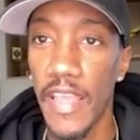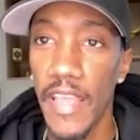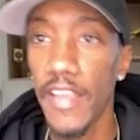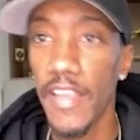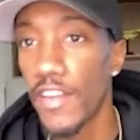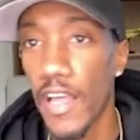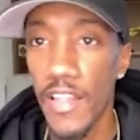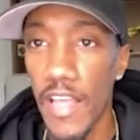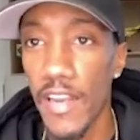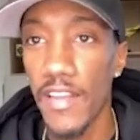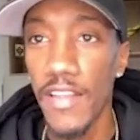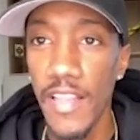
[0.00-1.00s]
hey, you got a
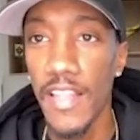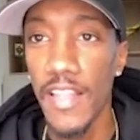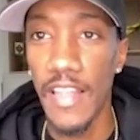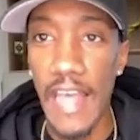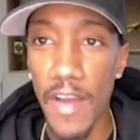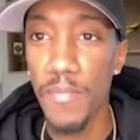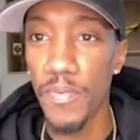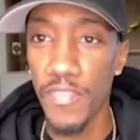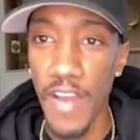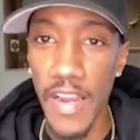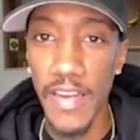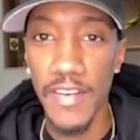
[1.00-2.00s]
lot of loud,
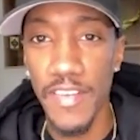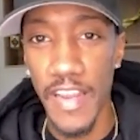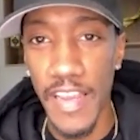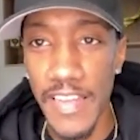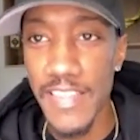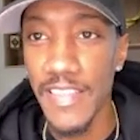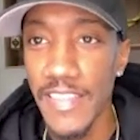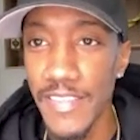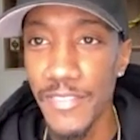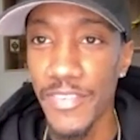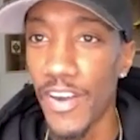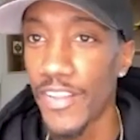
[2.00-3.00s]
provocative content
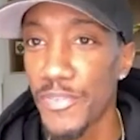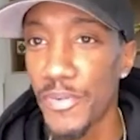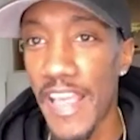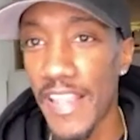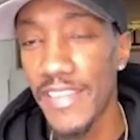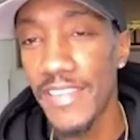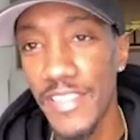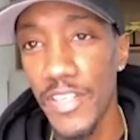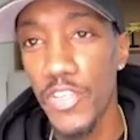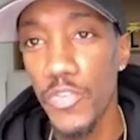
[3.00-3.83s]
and all these reality shows.